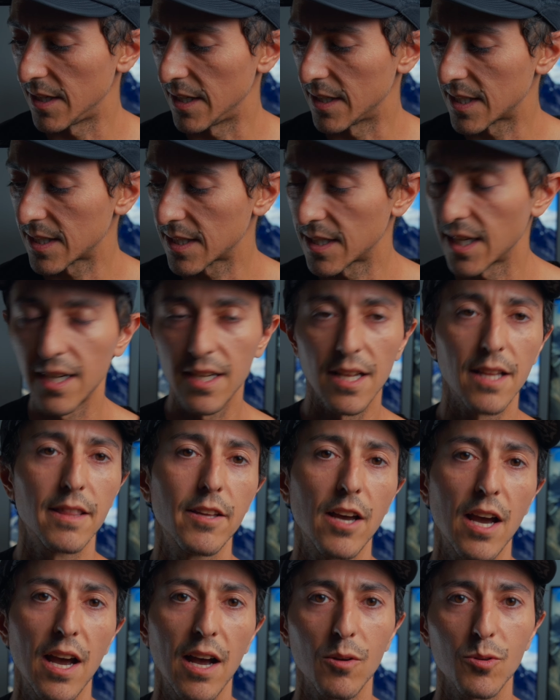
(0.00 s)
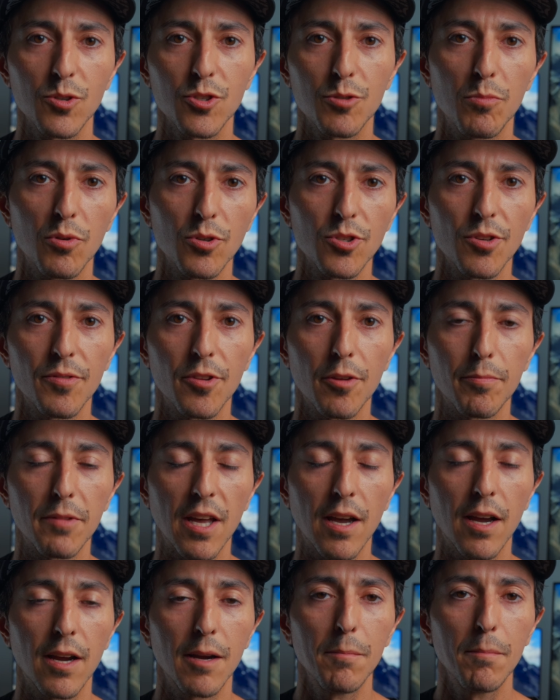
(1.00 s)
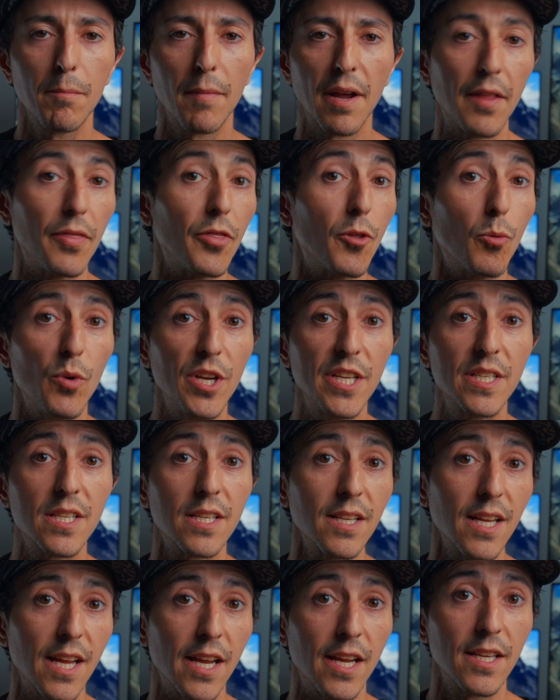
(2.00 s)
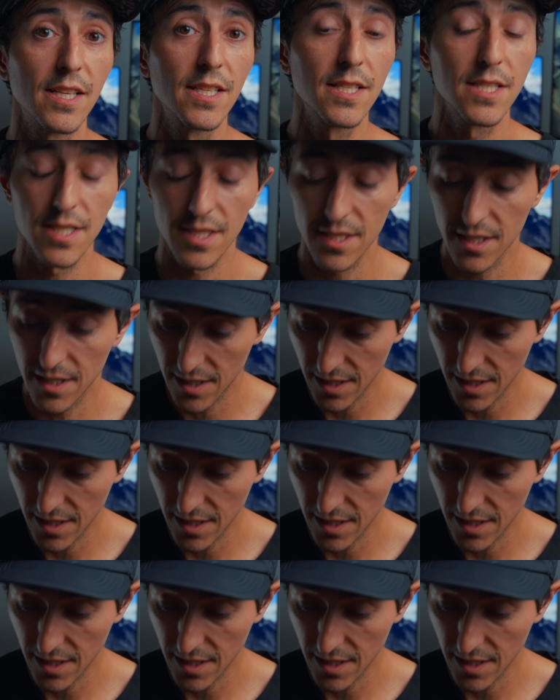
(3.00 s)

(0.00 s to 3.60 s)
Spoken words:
it stayed at the house most of the time, and the reason is